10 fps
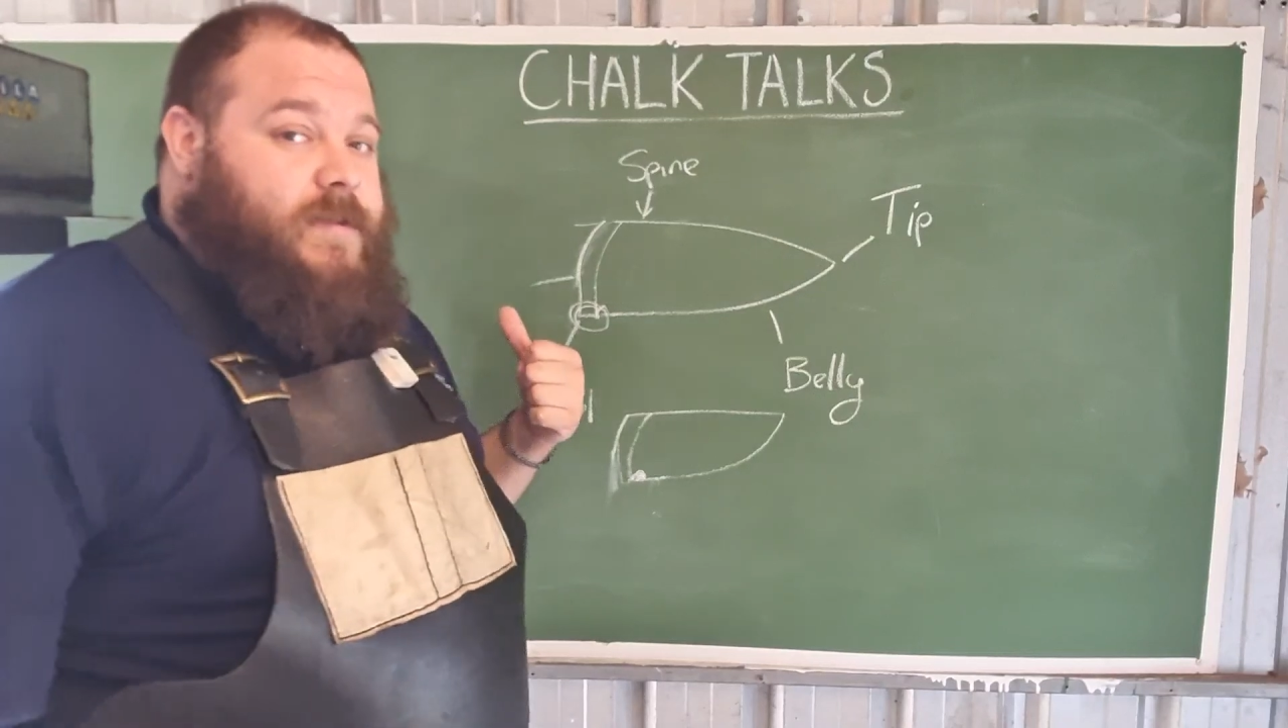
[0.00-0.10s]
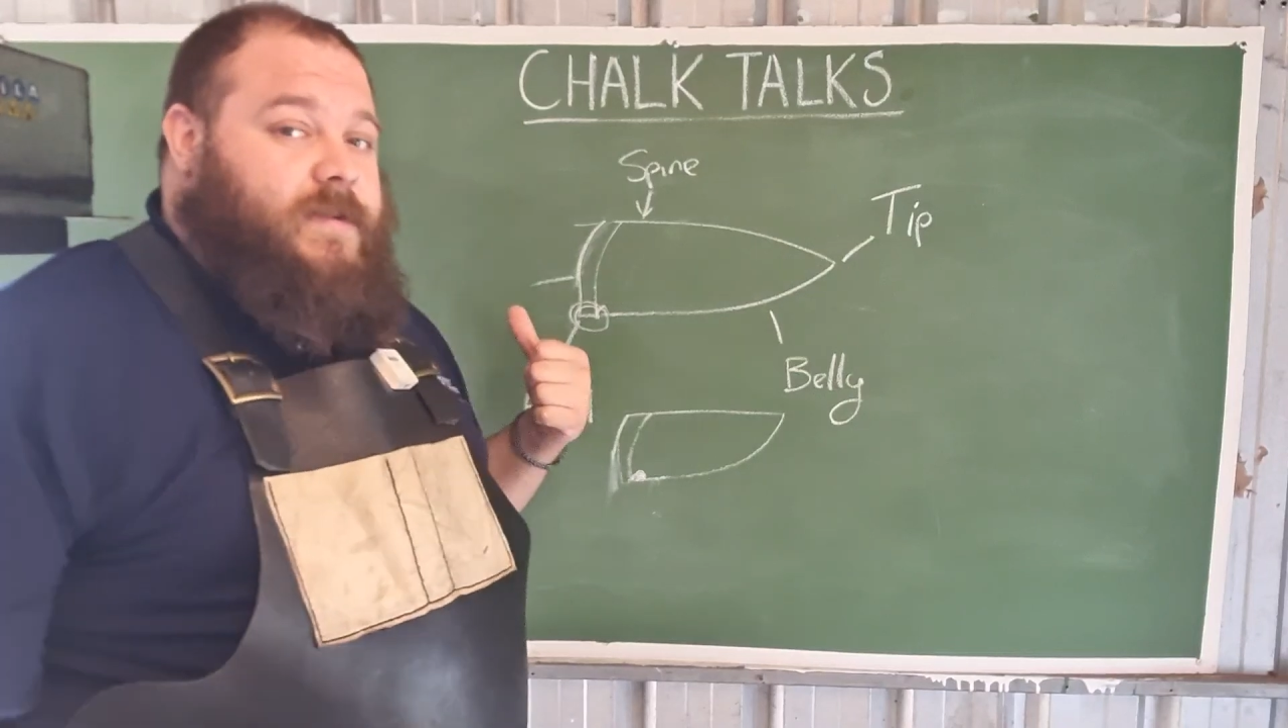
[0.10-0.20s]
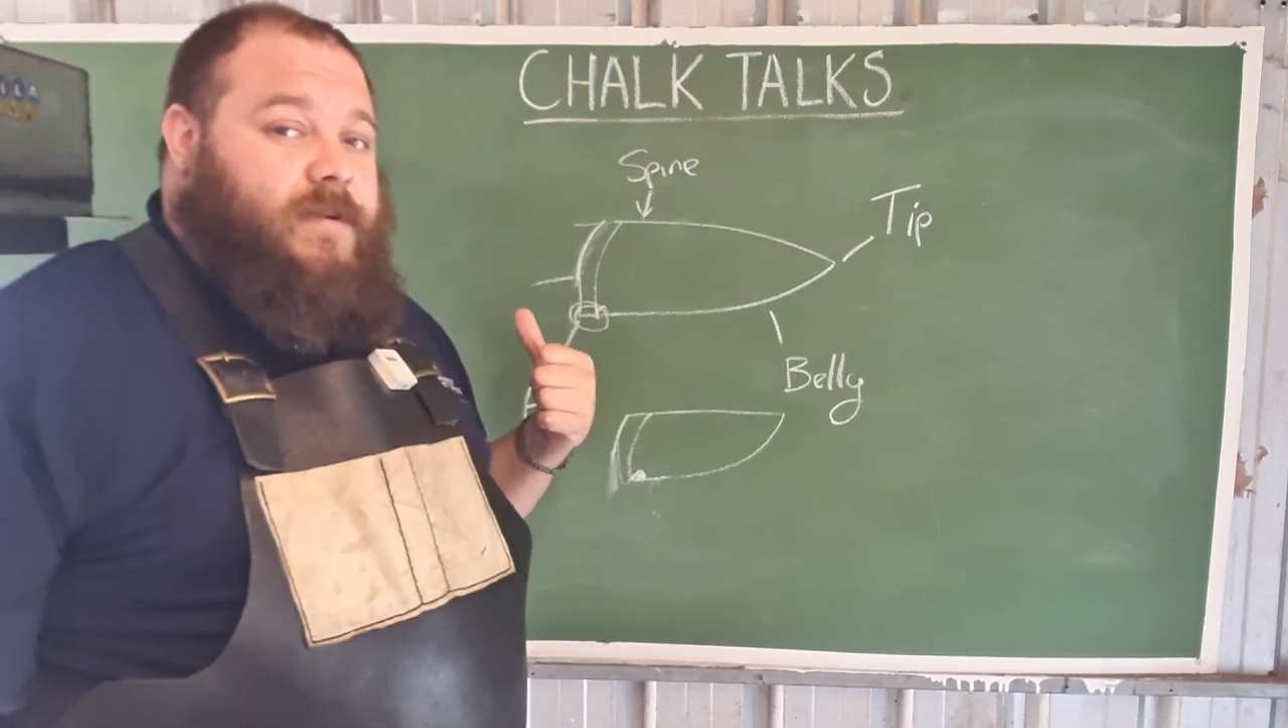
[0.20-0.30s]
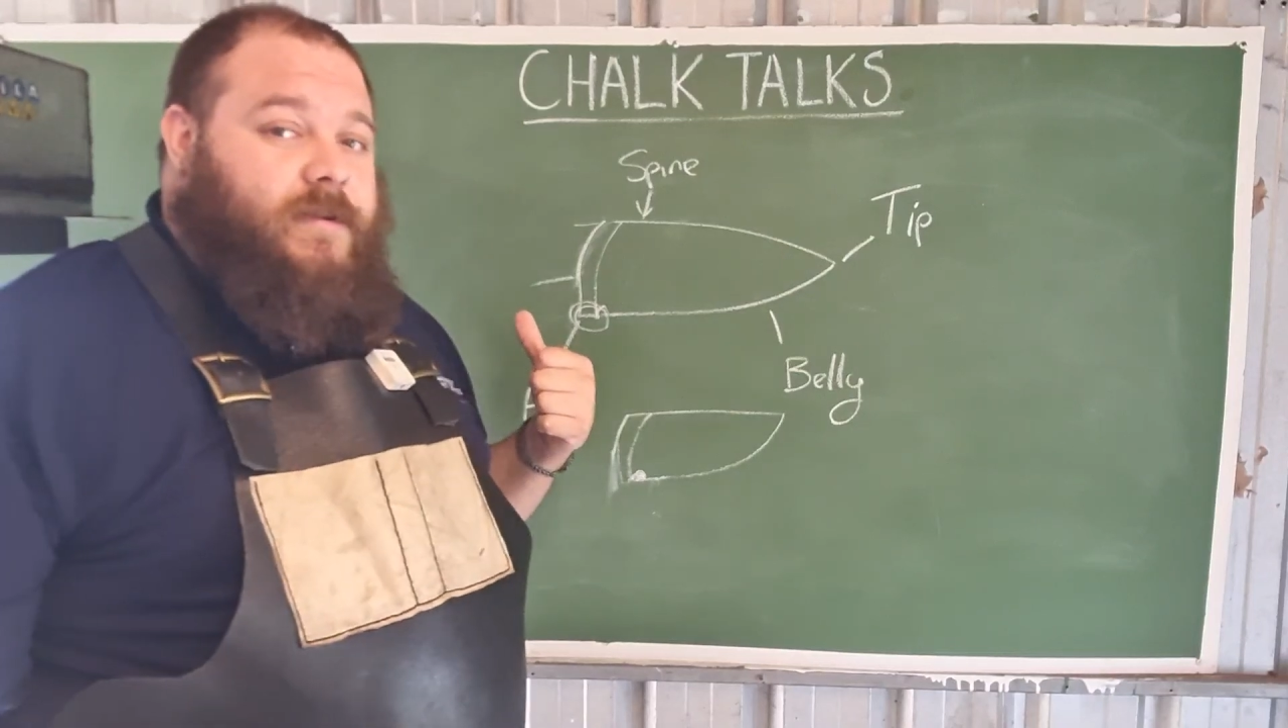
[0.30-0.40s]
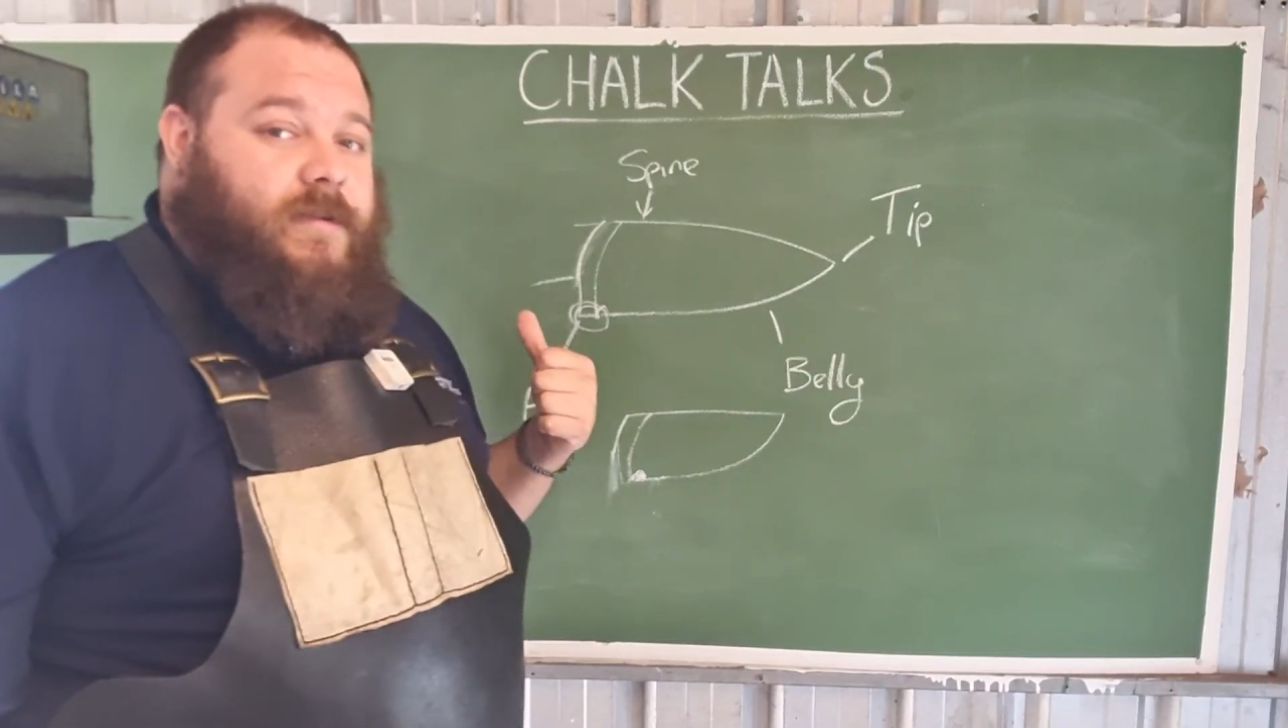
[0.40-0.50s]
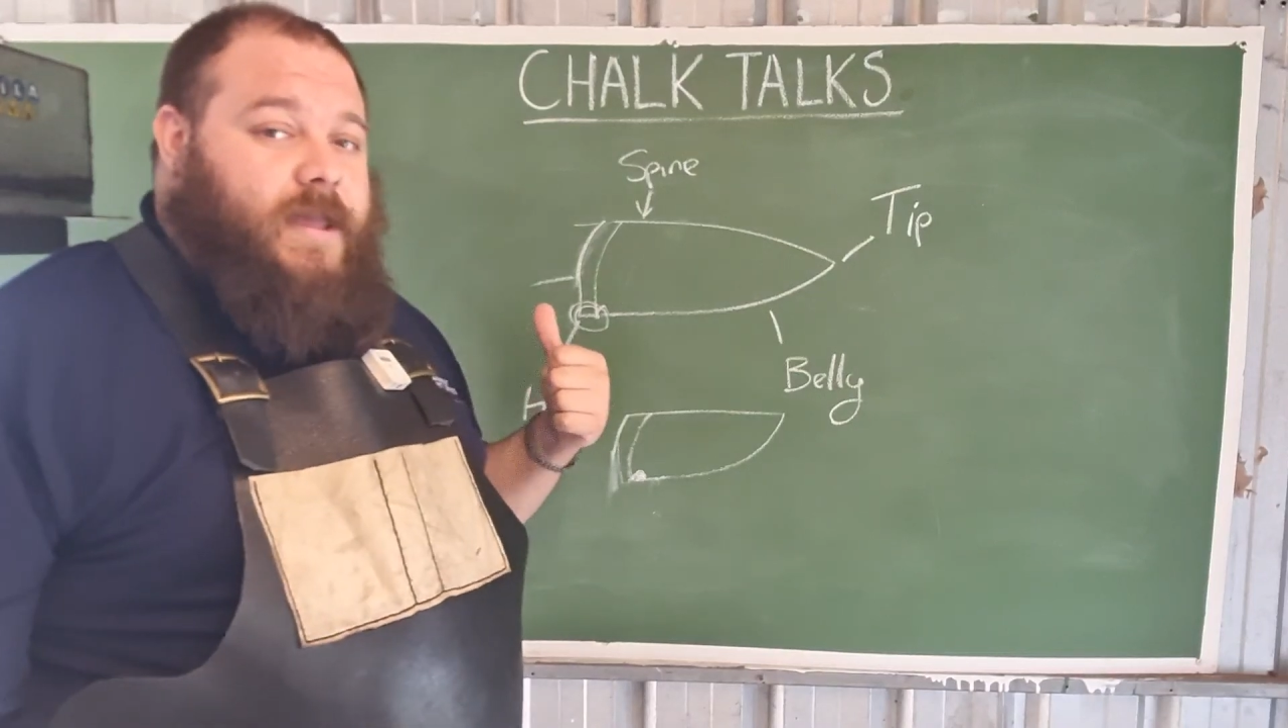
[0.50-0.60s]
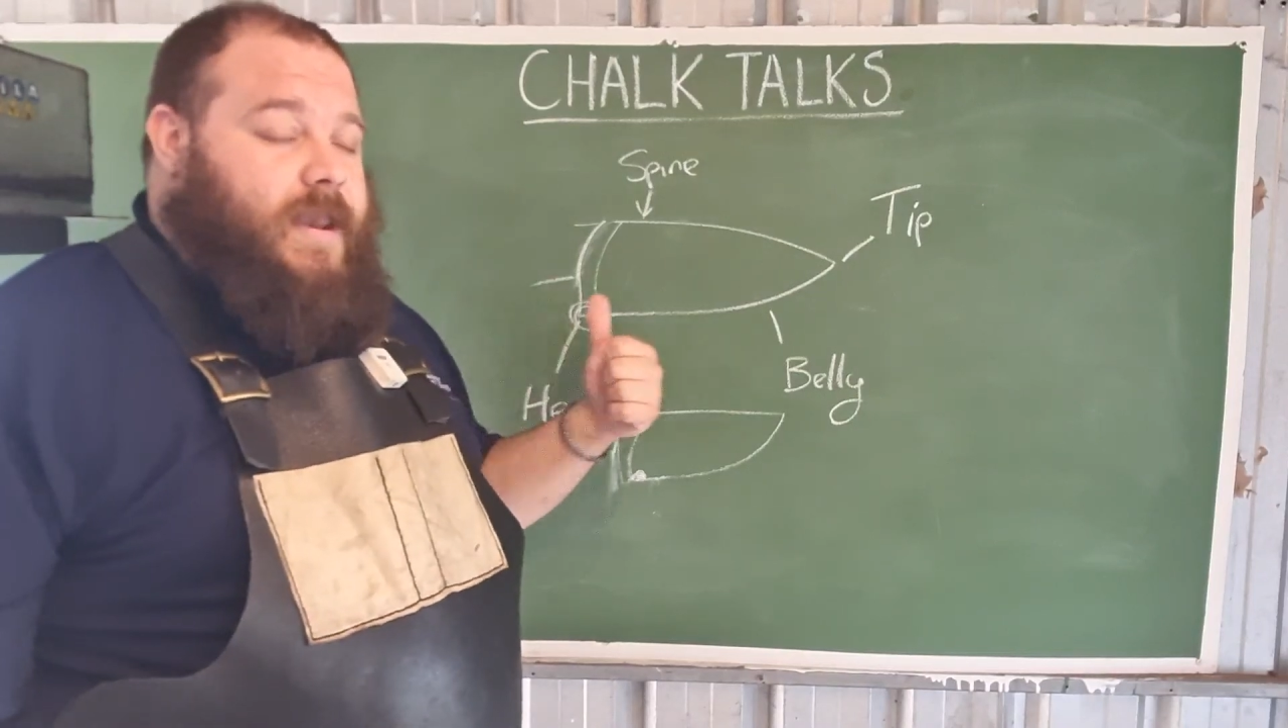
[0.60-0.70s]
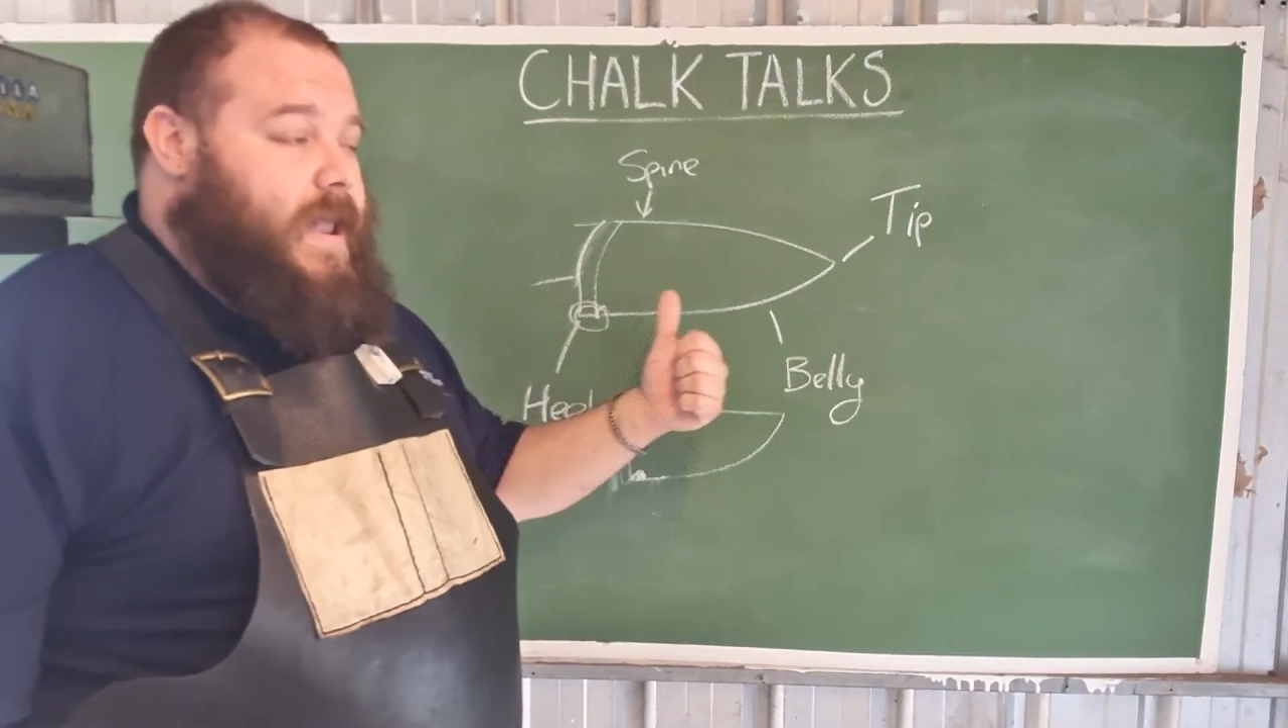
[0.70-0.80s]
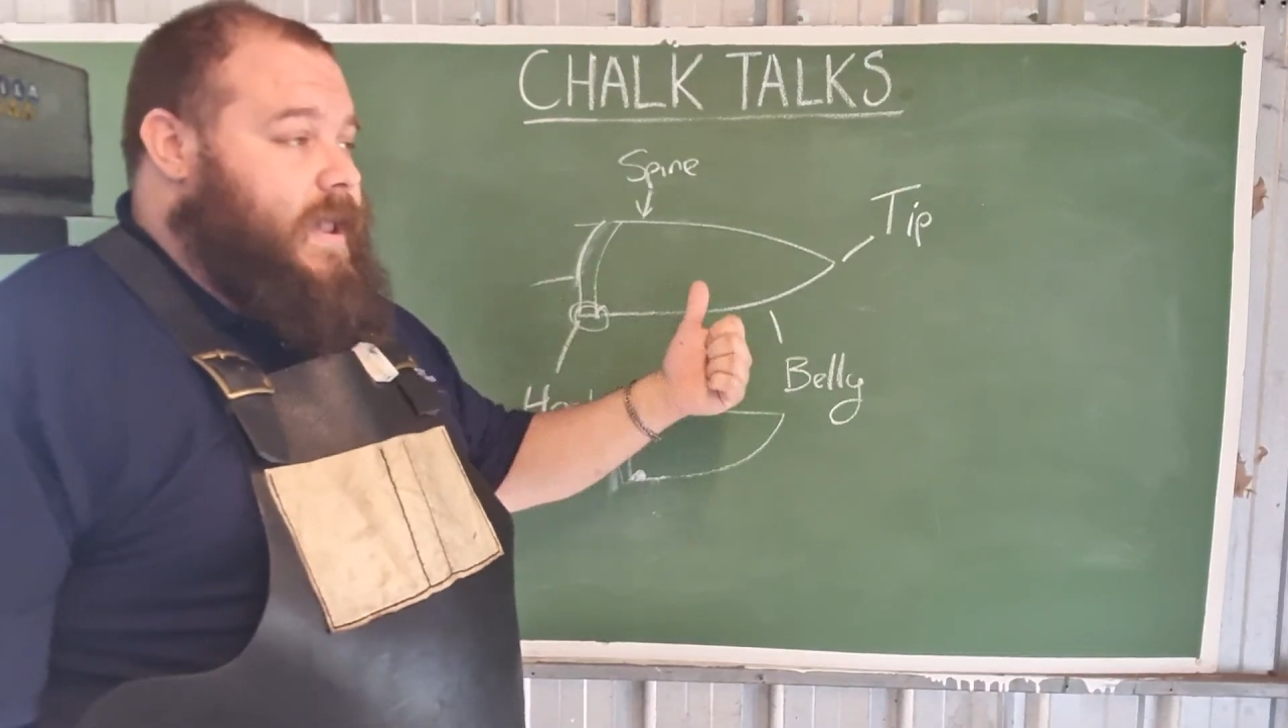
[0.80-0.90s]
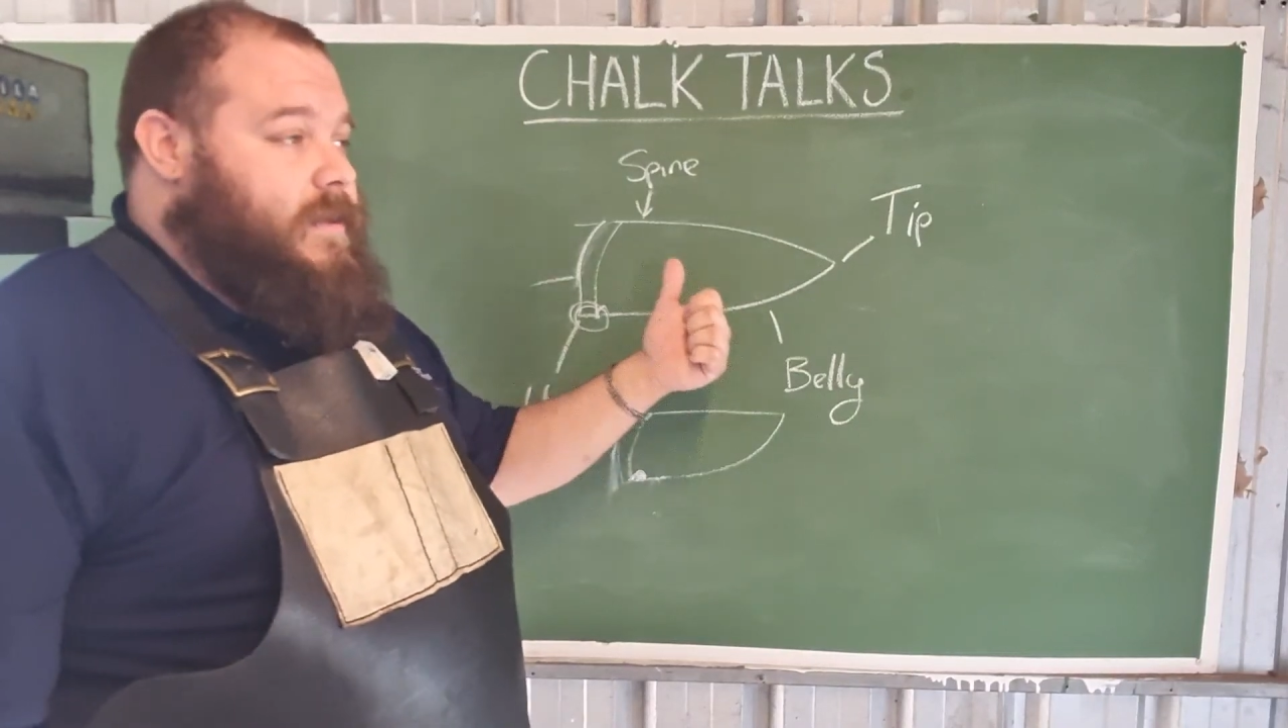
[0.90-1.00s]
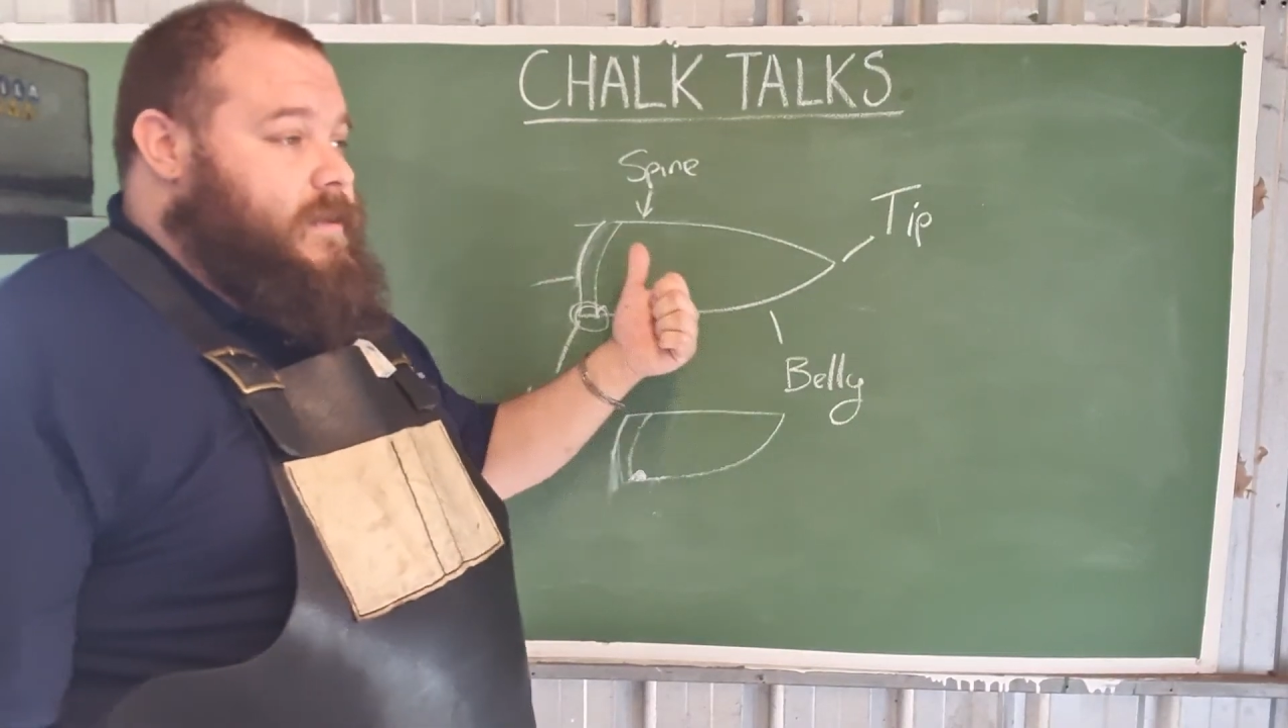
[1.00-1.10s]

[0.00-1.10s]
material and how